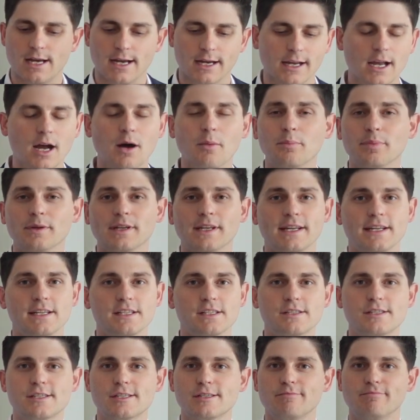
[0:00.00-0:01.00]

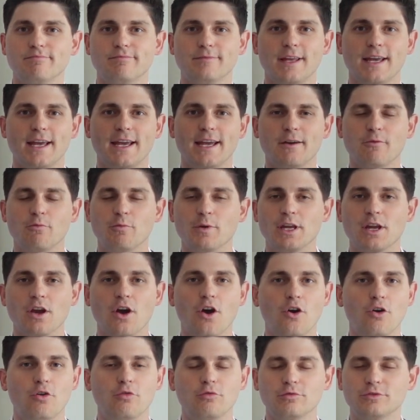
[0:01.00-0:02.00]
Companies that we
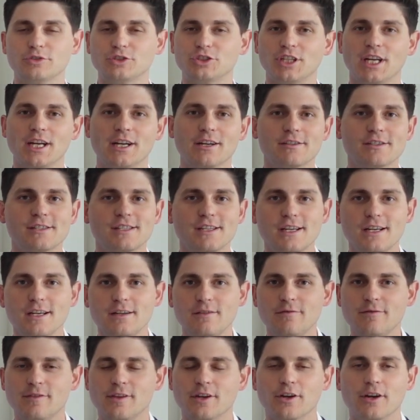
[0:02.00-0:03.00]
own shares
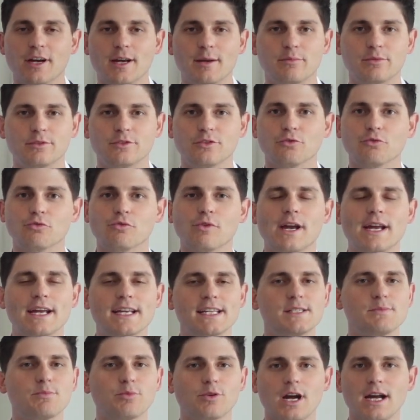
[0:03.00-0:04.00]
of, they're able to
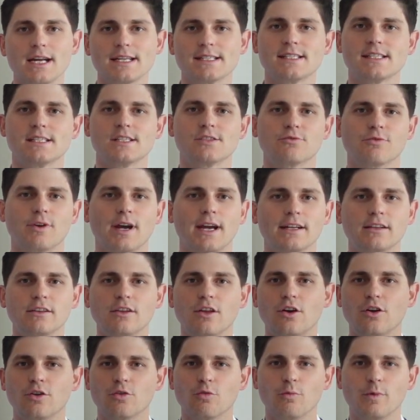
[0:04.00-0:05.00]
raise prices right
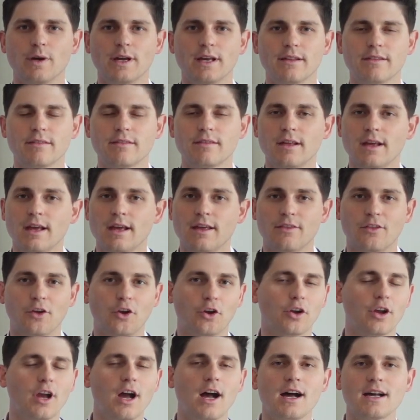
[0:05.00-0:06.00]
along with
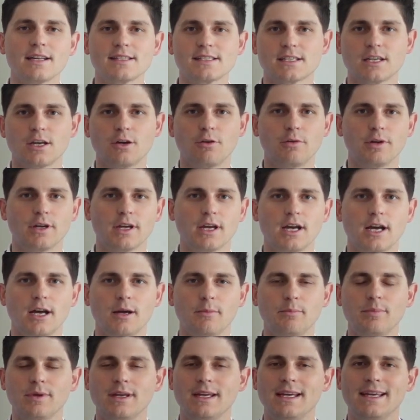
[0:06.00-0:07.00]
their costs going
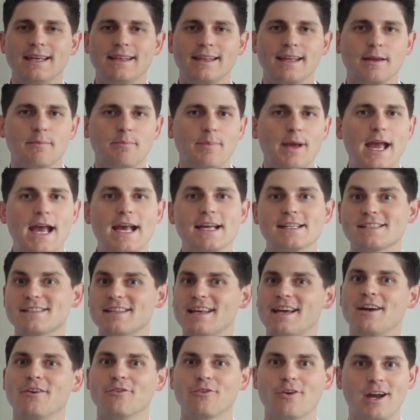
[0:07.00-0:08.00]
up. They pass
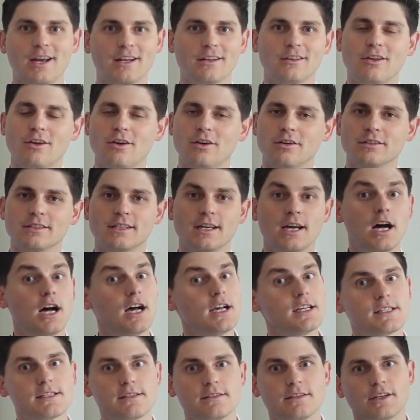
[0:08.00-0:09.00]
that right along to
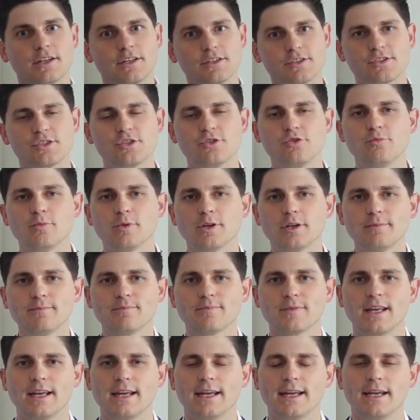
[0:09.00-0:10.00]
us, the
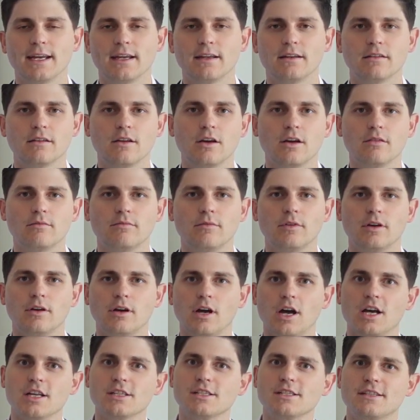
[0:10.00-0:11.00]
consumer, and
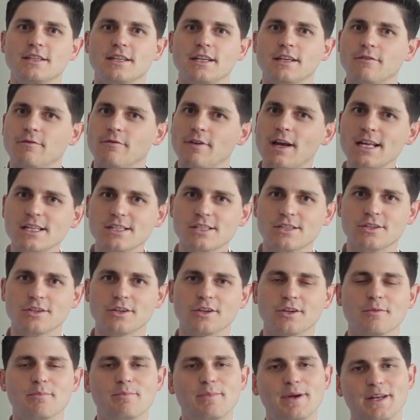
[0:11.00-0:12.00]
us, the
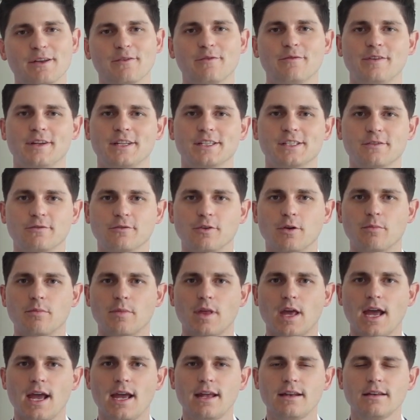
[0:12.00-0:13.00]
investor, benefits from
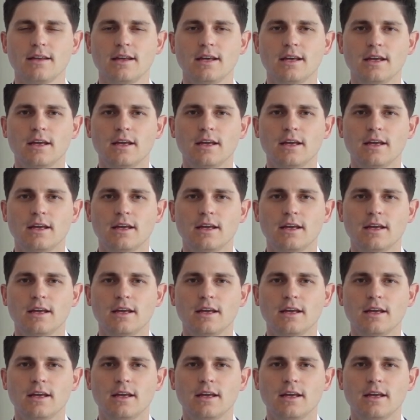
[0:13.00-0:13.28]
that.